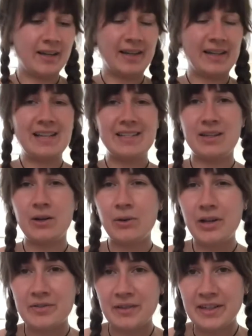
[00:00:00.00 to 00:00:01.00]
collected a whole
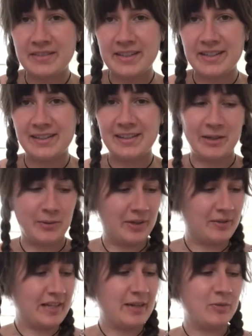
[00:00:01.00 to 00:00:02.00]
load of ivy earlier when I
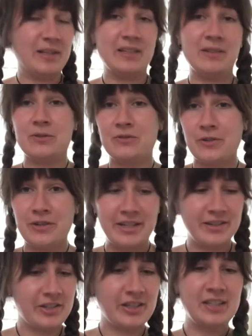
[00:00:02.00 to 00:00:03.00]
was out on my little
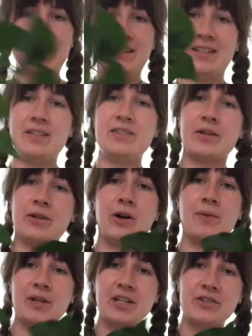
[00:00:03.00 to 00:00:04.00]
forage. So
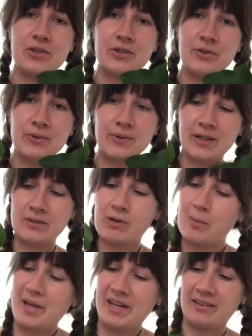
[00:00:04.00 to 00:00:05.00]
I'm going to do a
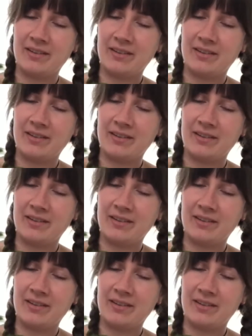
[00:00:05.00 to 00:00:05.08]
rubbing.